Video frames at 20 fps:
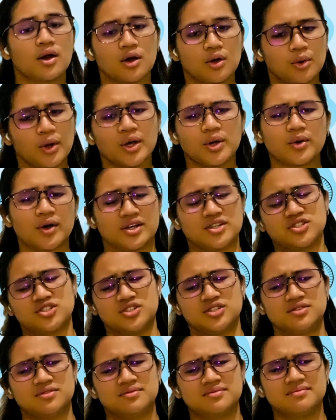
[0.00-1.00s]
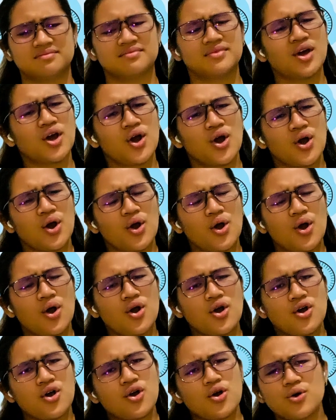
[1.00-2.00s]
Quick question.
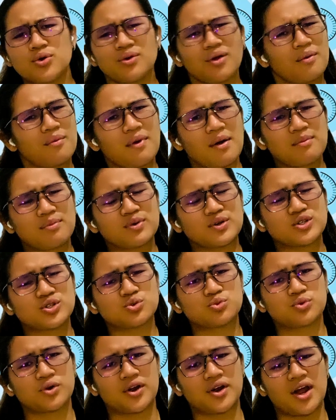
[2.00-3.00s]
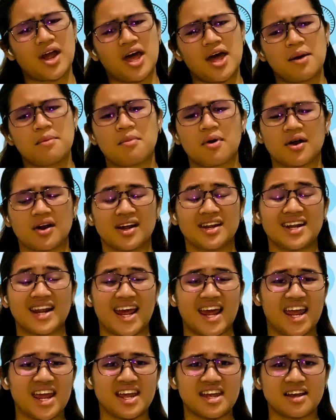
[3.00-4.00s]
Who remembers where
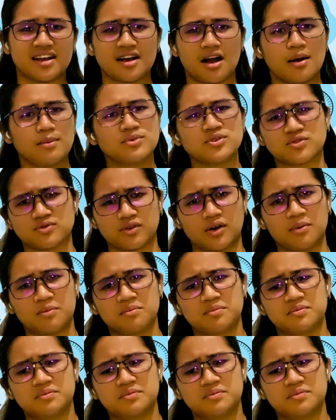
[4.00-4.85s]
mRNA comes from?